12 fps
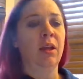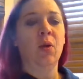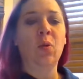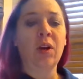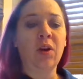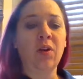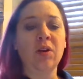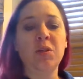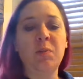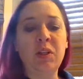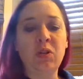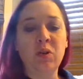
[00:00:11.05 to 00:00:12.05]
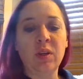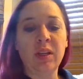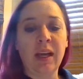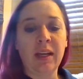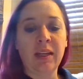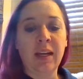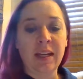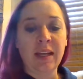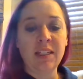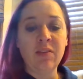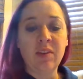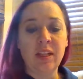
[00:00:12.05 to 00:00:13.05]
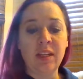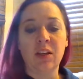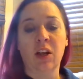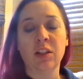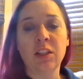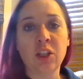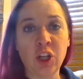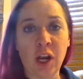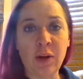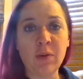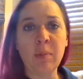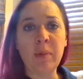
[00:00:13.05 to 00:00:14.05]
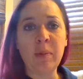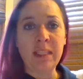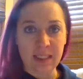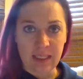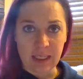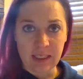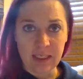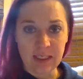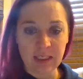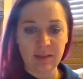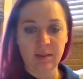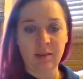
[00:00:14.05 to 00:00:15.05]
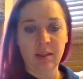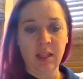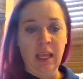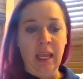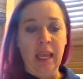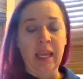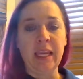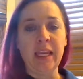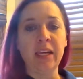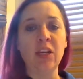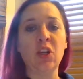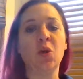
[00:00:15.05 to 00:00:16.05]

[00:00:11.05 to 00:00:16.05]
We are going to be doing an activity called Genre Pizzas. In your